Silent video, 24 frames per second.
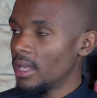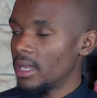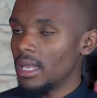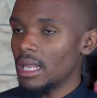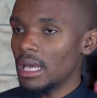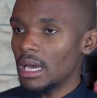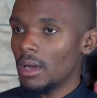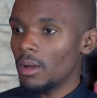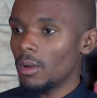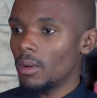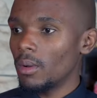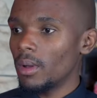
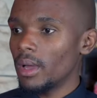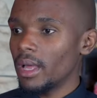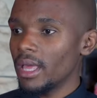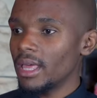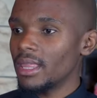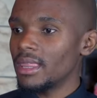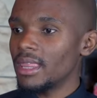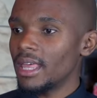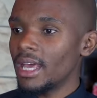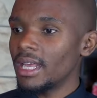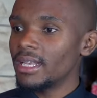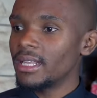Now,
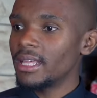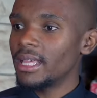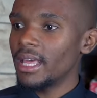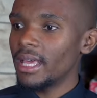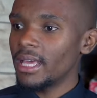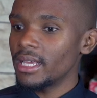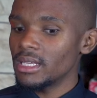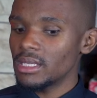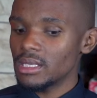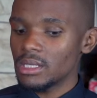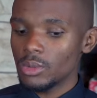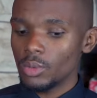in that
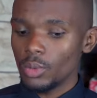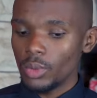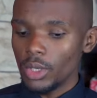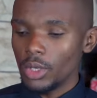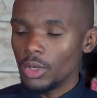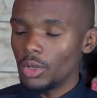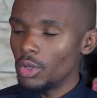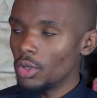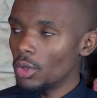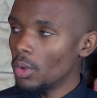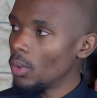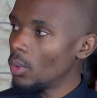case, we
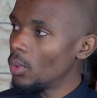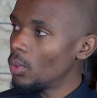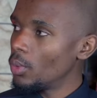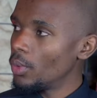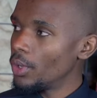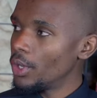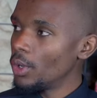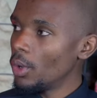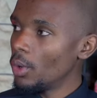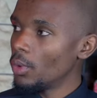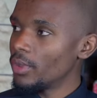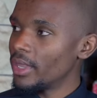
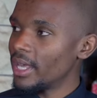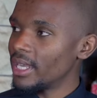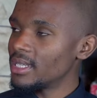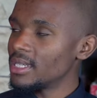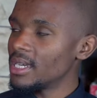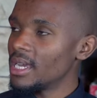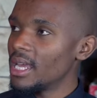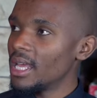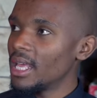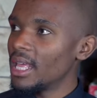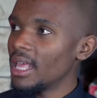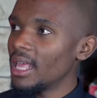know that
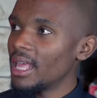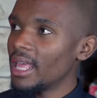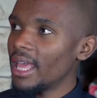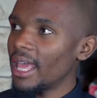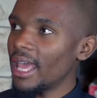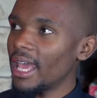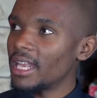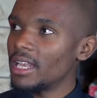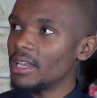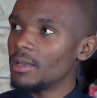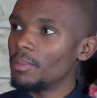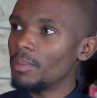
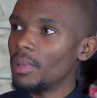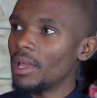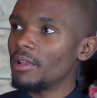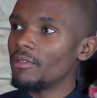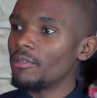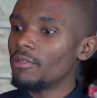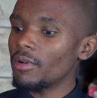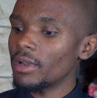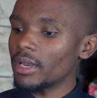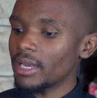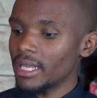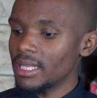had it been
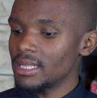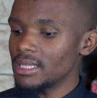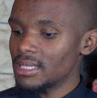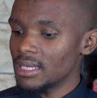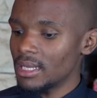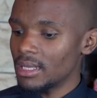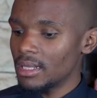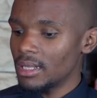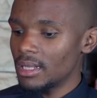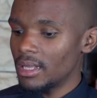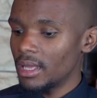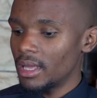for
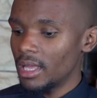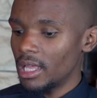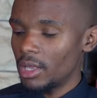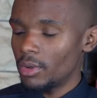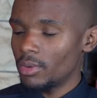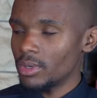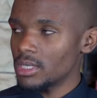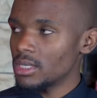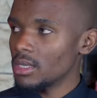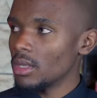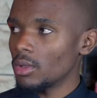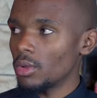rental, it
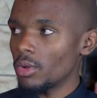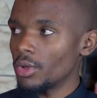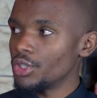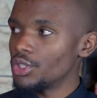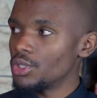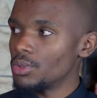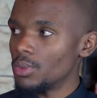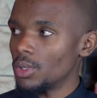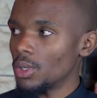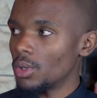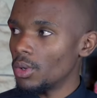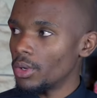was still going
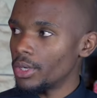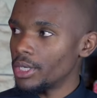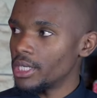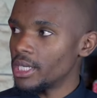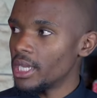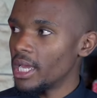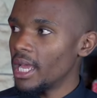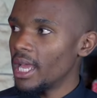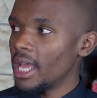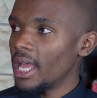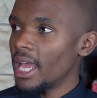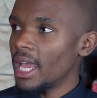to be good.
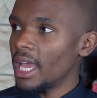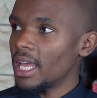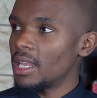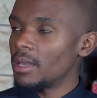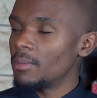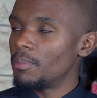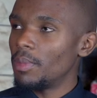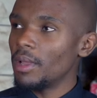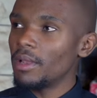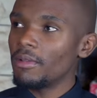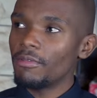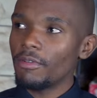Had
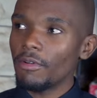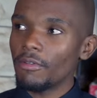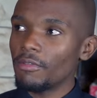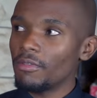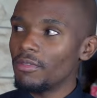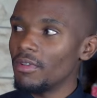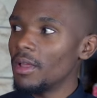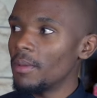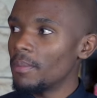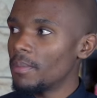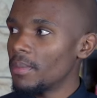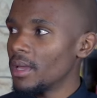it been for
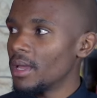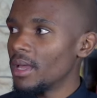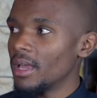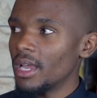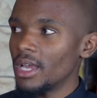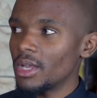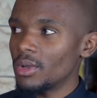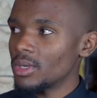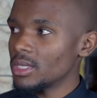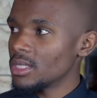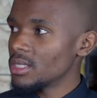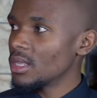flip,
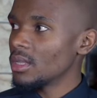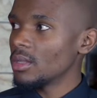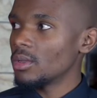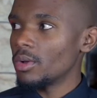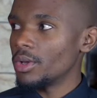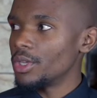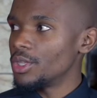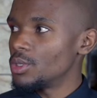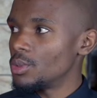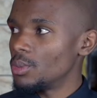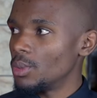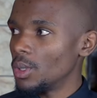it was still
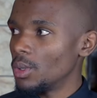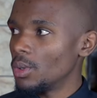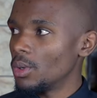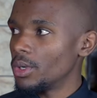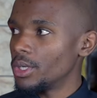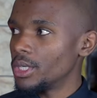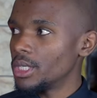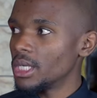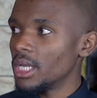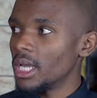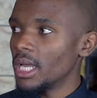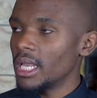going to be
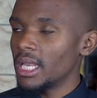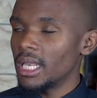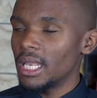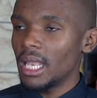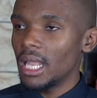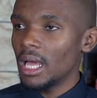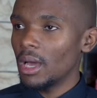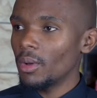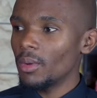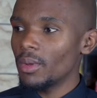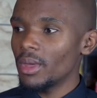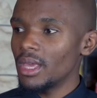good.
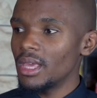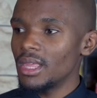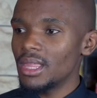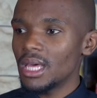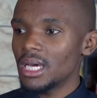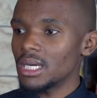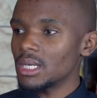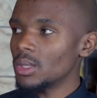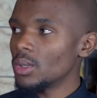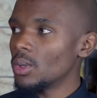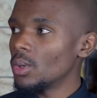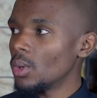Now,
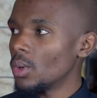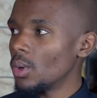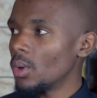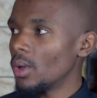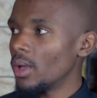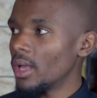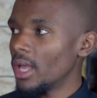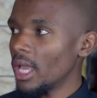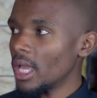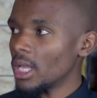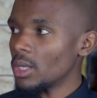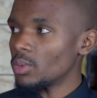either or,
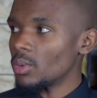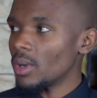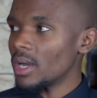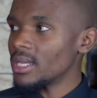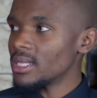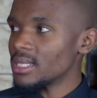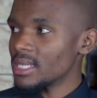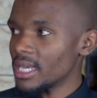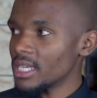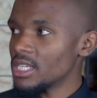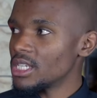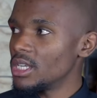it
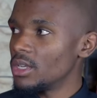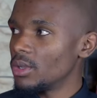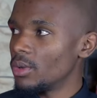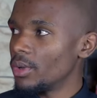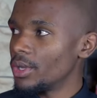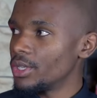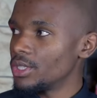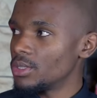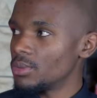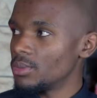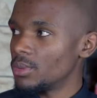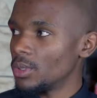was actually
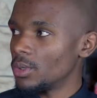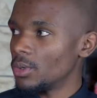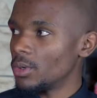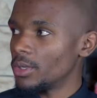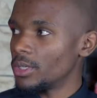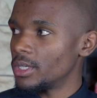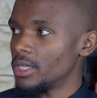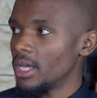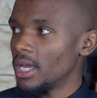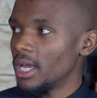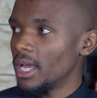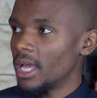going to be
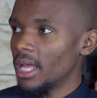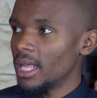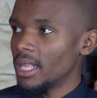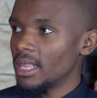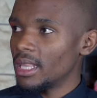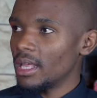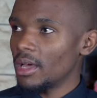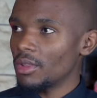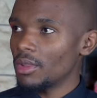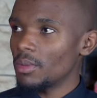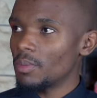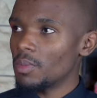good.
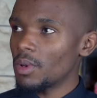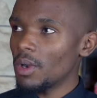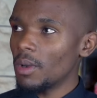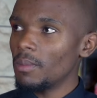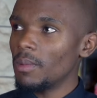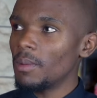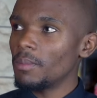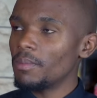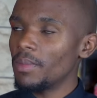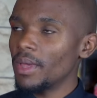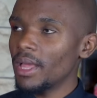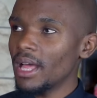Now, the
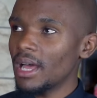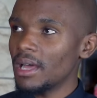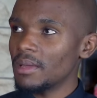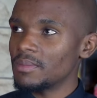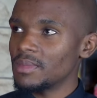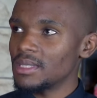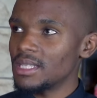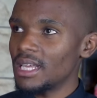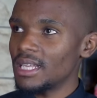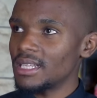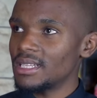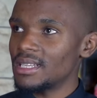problem
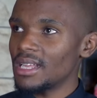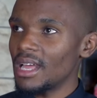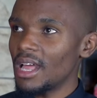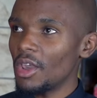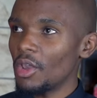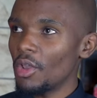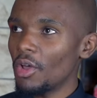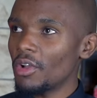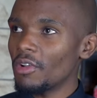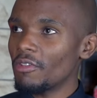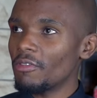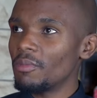becomes that a
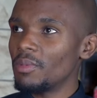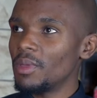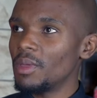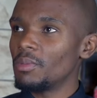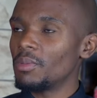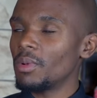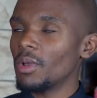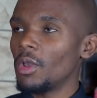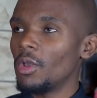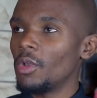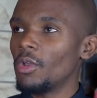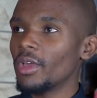lot of
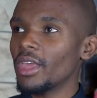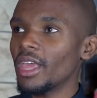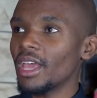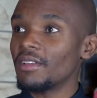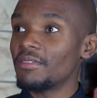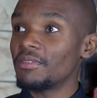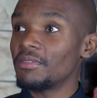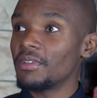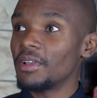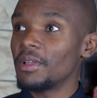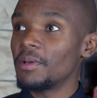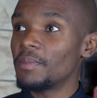people look at
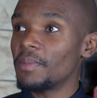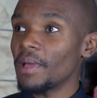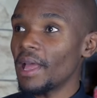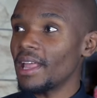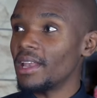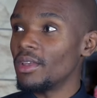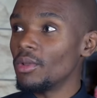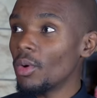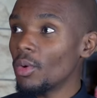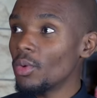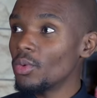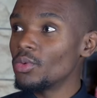flip
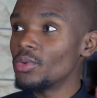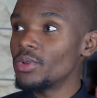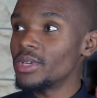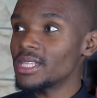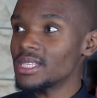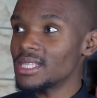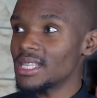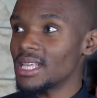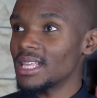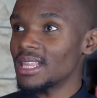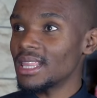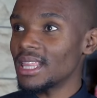and
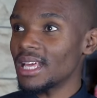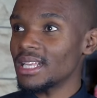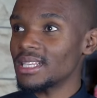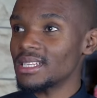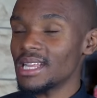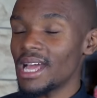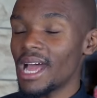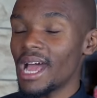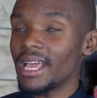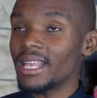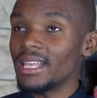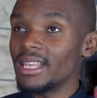always think that
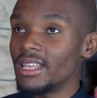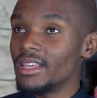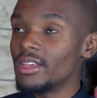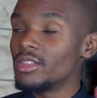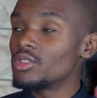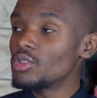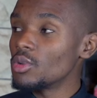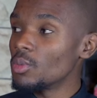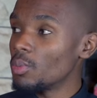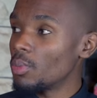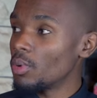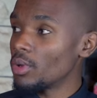I need
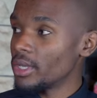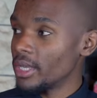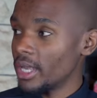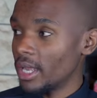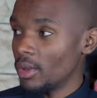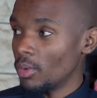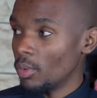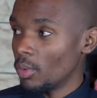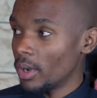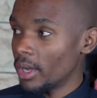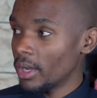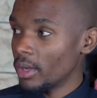to put
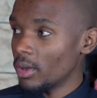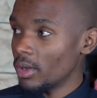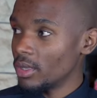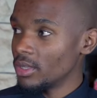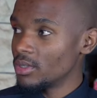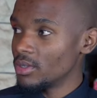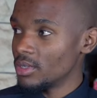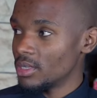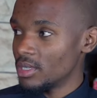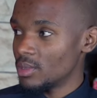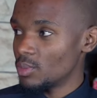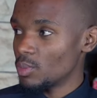in work
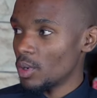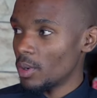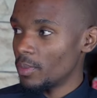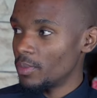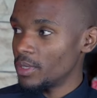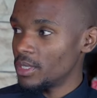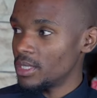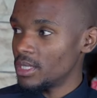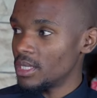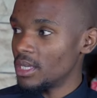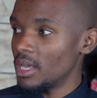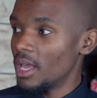onto this
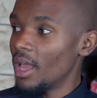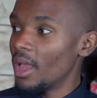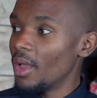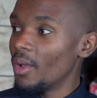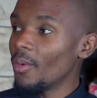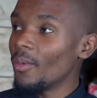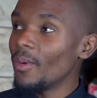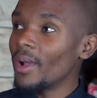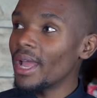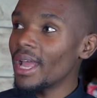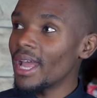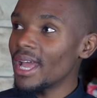property,
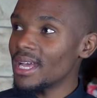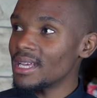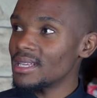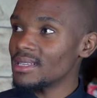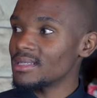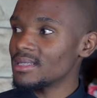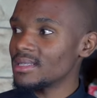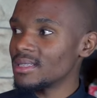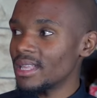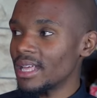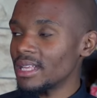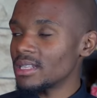
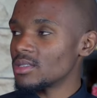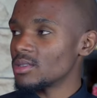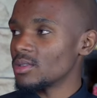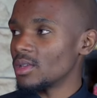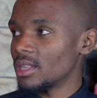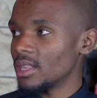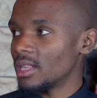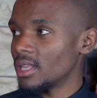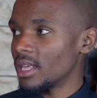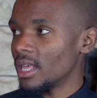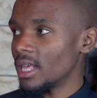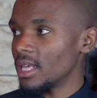whereas that's
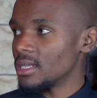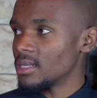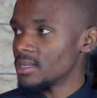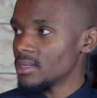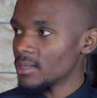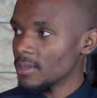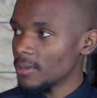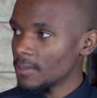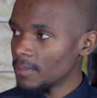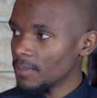not the case.